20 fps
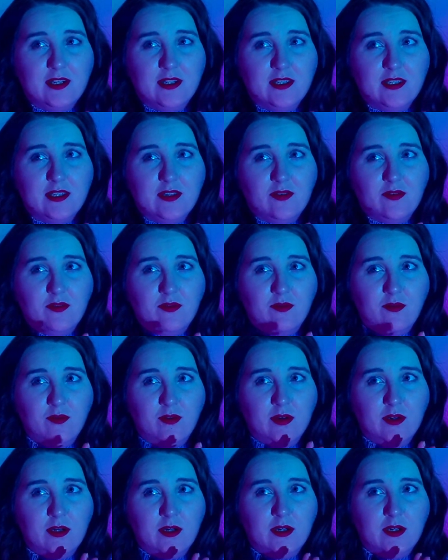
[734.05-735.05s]

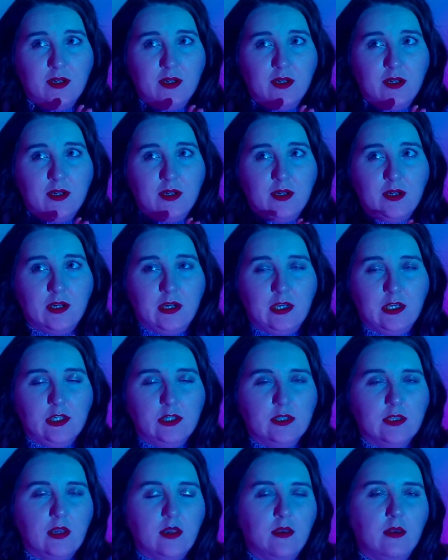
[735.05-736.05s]
So I
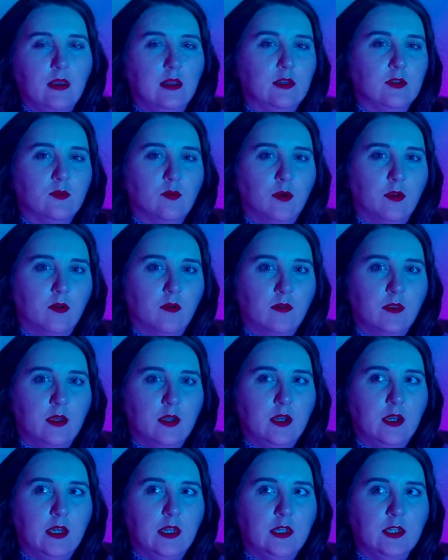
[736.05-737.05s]
need to work on
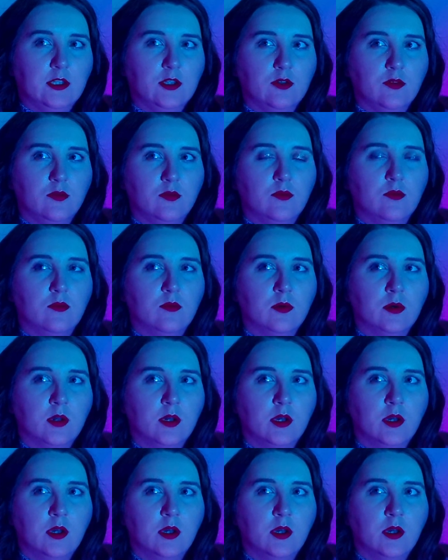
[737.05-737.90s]
that. I need to